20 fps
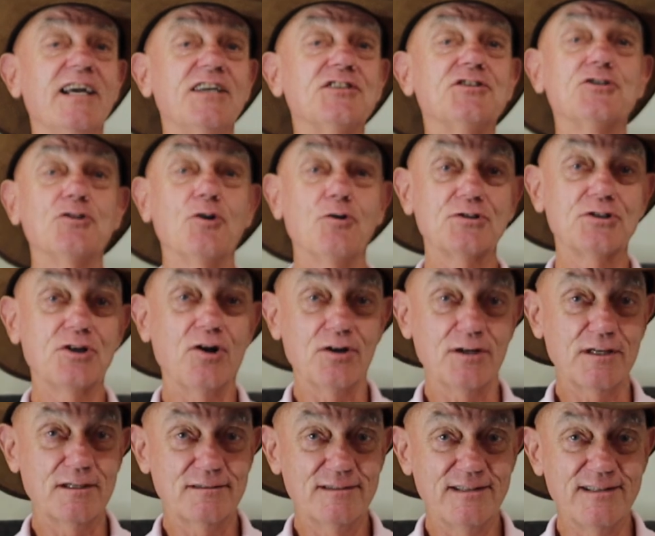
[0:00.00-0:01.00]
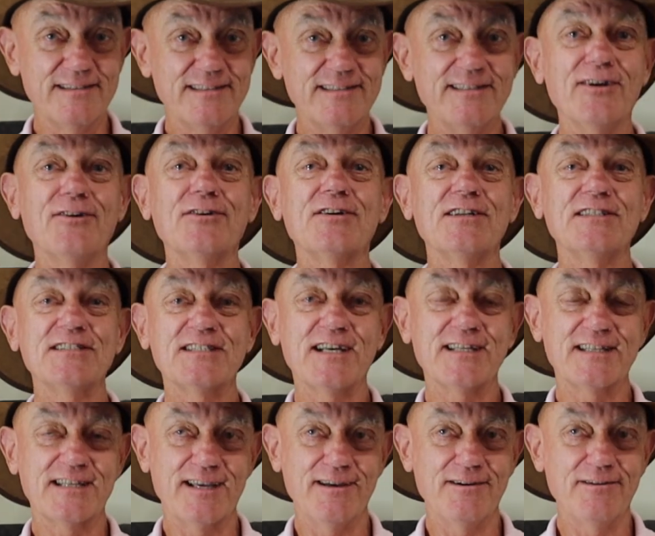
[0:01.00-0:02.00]
It's your dog. You're going to
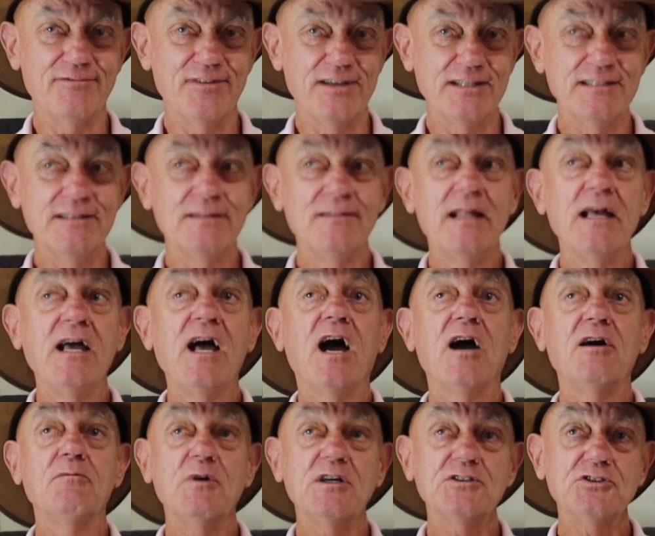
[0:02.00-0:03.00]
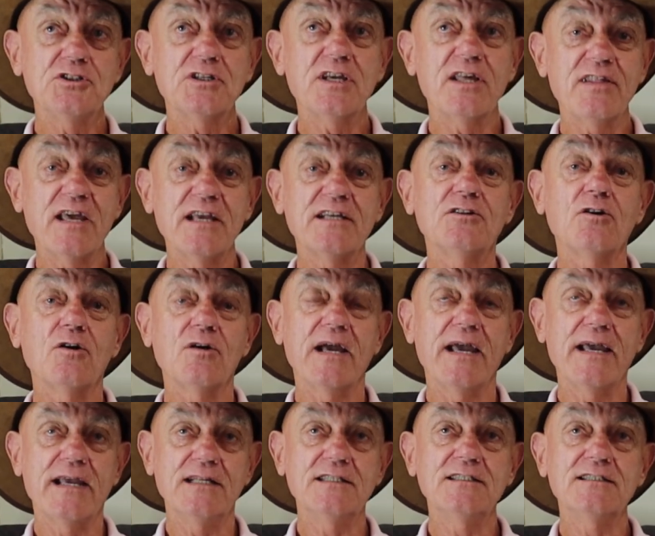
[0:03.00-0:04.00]
take care of it. And once you get that in your
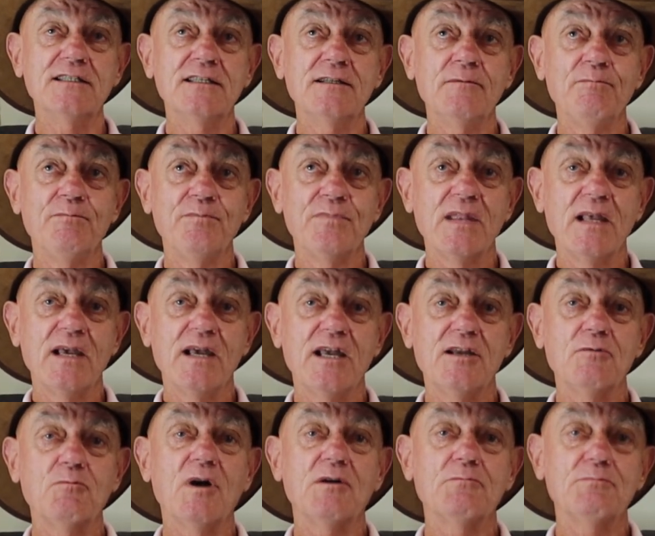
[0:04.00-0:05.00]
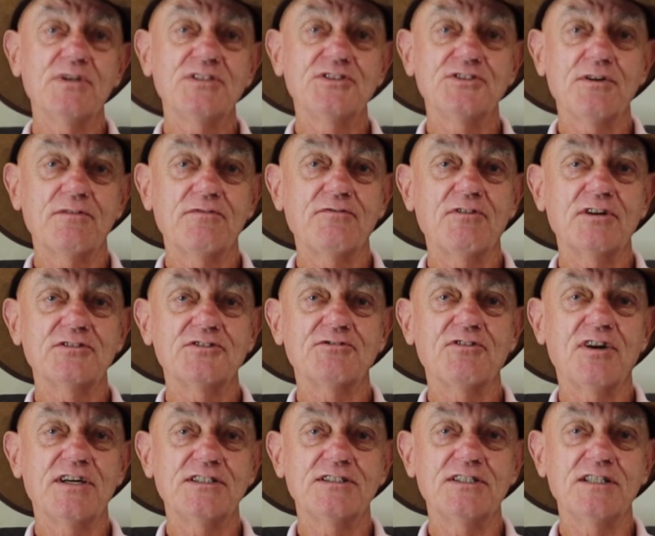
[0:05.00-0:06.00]
head, it won't be so
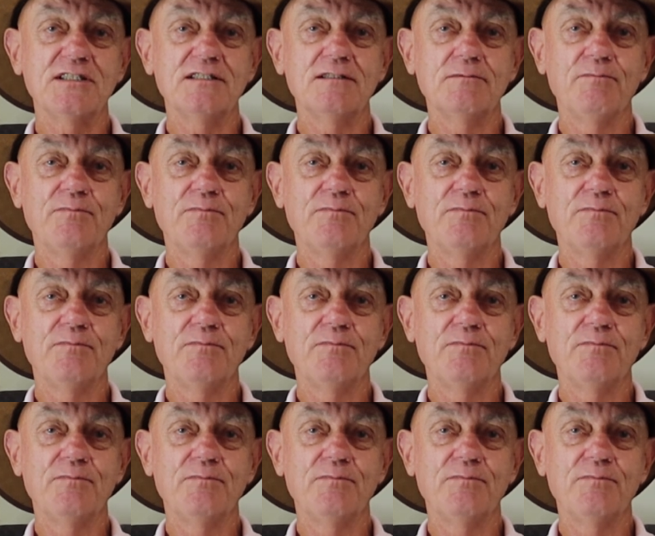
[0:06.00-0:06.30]
frustrating.